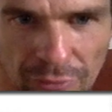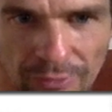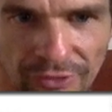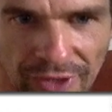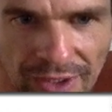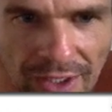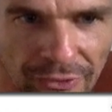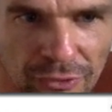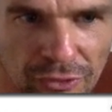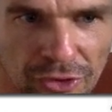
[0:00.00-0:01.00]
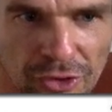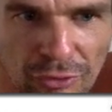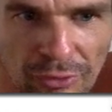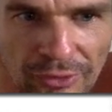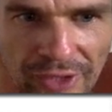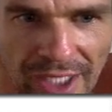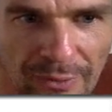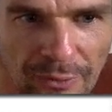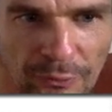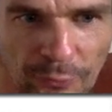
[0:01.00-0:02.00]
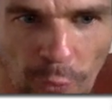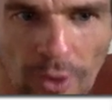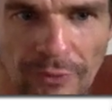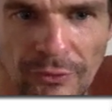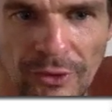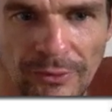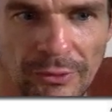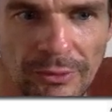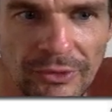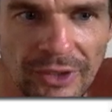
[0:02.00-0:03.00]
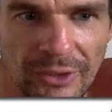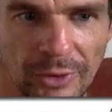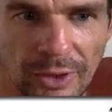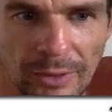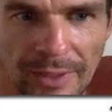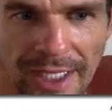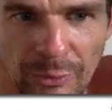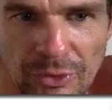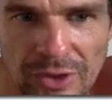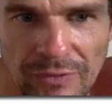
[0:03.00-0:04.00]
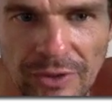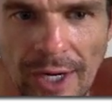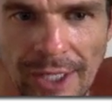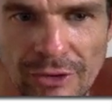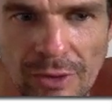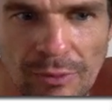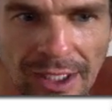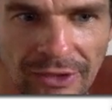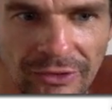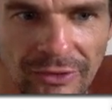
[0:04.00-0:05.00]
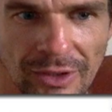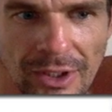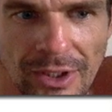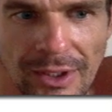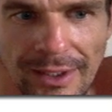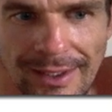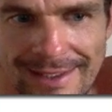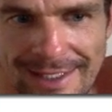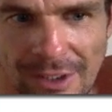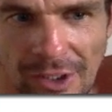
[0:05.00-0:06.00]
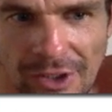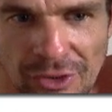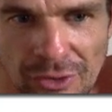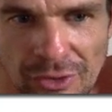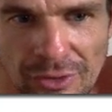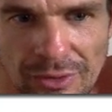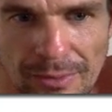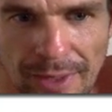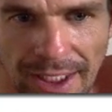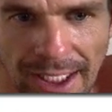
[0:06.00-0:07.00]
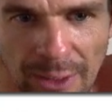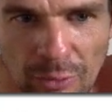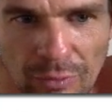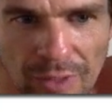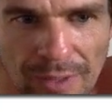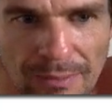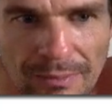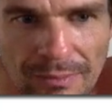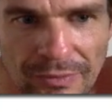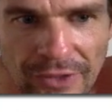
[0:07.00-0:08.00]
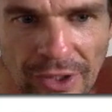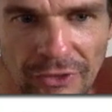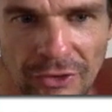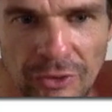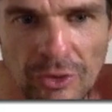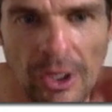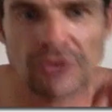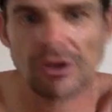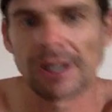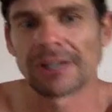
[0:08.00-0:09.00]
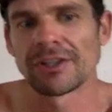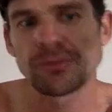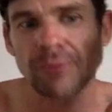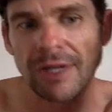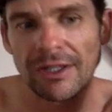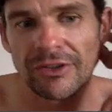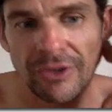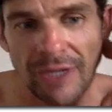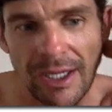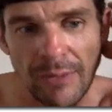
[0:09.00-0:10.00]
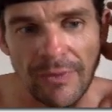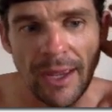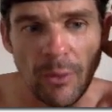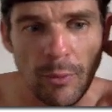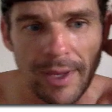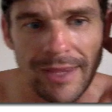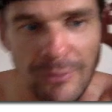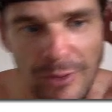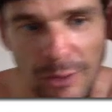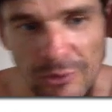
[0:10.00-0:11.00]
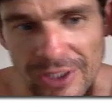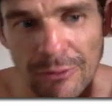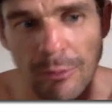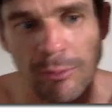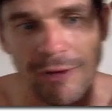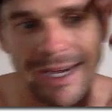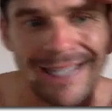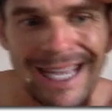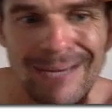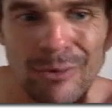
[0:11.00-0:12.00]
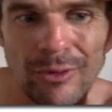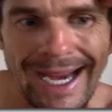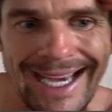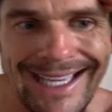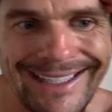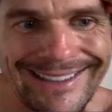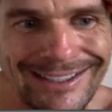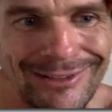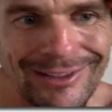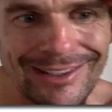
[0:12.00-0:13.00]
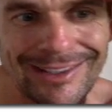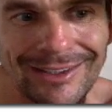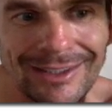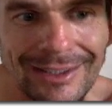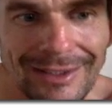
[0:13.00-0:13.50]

group set, and that's the traditional group set. Now we've got four different types of group sets. We've got mechanical shifting, hydro brakes, D I two mechanical rim, D I two hydraulic disc brakes. So and it, that will be the, the Ultegra brand label, the eighty series, so